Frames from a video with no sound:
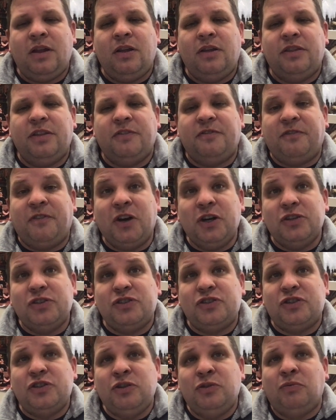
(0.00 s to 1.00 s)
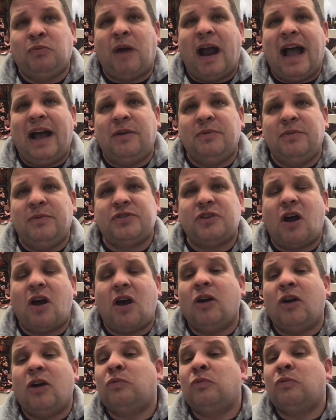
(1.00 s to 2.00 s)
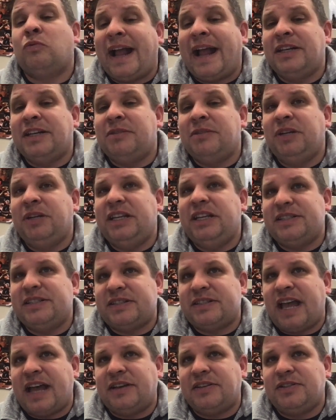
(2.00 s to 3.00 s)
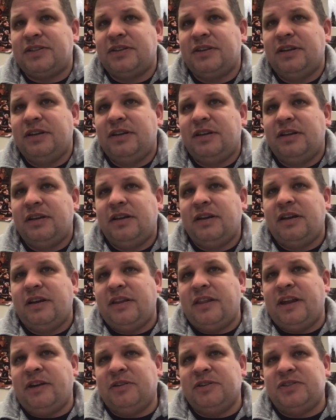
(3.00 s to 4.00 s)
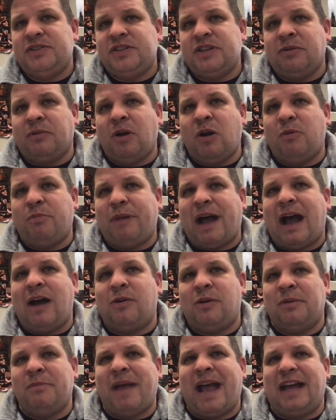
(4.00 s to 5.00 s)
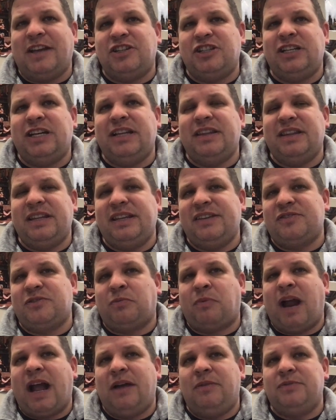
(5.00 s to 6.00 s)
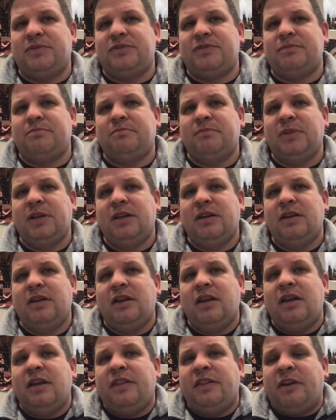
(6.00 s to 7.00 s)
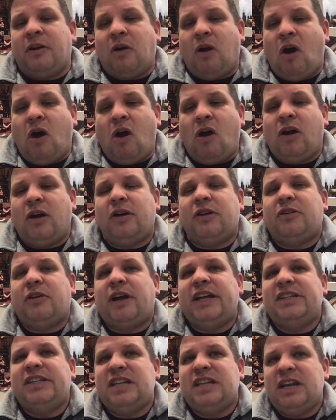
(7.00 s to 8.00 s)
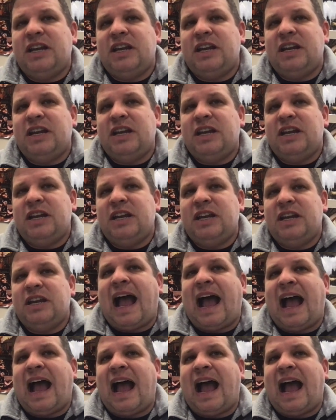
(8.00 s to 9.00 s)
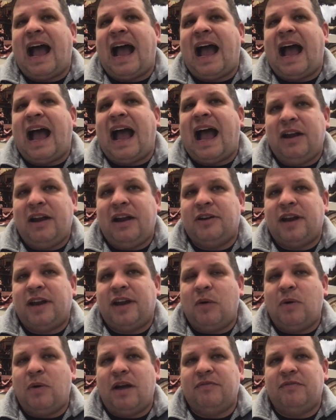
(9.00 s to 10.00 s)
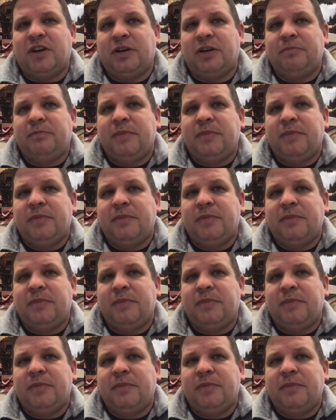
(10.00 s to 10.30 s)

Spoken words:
The first 2 rounds are randomly set. There is 0 power matching in these rounds. There are criteria for how they are paired, however.